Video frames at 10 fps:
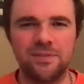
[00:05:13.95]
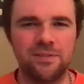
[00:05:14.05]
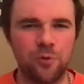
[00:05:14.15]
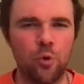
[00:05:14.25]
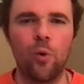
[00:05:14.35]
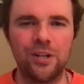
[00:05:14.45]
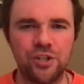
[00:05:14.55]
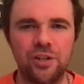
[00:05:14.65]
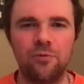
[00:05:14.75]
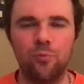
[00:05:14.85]

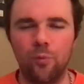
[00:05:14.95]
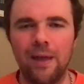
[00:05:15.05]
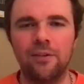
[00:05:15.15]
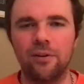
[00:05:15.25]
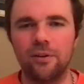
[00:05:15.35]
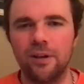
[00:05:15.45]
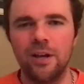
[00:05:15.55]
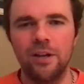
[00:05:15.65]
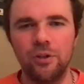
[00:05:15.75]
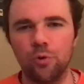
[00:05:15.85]
question whether
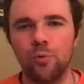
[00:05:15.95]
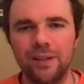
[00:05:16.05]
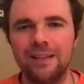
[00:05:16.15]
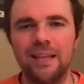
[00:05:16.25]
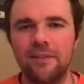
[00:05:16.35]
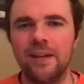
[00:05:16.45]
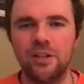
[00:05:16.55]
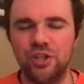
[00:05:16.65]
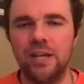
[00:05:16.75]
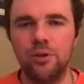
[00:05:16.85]
you're really leaving a
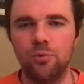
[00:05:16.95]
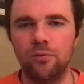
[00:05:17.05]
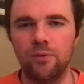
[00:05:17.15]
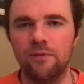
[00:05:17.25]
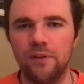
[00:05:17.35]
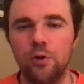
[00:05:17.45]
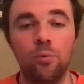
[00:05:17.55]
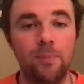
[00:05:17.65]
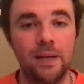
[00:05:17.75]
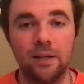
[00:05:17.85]
genuine review,
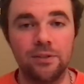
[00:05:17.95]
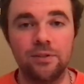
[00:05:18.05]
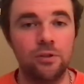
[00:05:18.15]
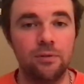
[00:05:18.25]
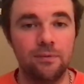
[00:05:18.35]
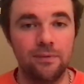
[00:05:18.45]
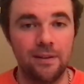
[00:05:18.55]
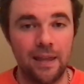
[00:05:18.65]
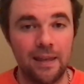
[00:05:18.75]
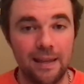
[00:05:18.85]
because
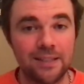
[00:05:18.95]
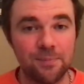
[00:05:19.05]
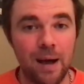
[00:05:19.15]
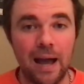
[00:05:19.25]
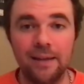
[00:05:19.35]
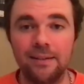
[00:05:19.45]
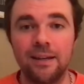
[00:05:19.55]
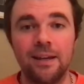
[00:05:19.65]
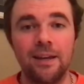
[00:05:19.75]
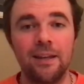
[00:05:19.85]
in its mind,
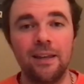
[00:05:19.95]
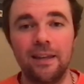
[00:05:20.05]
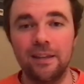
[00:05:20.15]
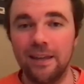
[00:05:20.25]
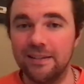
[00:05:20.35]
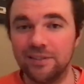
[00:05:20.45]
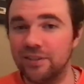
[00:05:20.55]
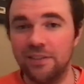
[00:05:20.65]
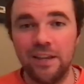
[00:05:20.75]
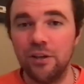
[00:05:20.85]
it
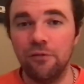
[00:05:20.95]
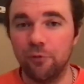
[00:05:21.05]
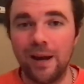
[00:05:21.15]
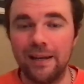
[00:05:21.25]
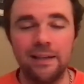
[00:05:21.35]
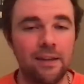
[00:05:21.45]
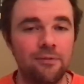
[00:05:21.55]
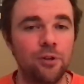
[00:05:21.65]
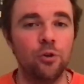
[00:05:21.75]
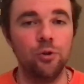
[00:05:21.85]
doesn't think you've read it,
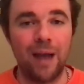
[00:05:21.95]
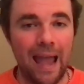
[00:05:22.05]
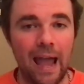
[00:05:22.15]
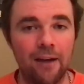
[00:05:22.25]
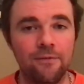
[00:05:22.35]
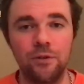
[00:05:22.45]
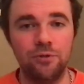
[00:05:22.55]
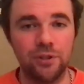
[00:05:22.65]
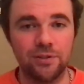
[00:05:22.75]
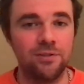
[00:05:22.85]
even though you have. You
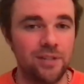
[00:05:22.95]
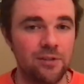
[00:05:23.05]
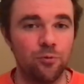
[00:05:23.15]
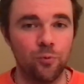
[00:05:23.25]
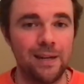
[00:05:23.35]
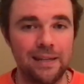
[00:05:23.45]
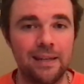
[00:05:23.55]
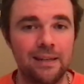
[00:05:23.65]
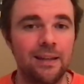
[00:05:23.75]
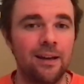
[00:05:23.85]
just didn't read
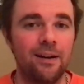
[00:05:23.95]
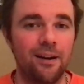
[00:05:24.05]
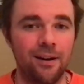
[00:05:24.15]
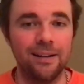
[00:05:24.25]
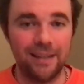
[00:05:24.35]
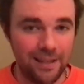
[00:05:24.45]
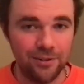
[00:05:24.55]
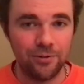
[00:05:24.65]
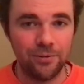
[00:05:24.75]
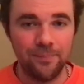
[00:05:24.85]
it on
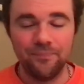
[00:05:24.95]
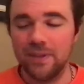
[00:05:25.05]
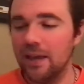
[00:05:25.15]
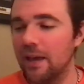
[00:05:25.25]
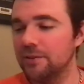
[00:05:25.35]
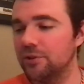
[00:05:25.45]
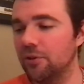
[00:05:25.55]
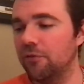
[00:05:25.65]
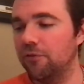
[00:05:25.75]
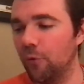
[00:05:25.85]
Kindle. So
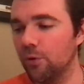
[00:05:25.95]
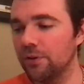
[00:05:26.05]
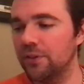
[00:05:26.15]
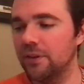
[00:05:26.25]
the fourth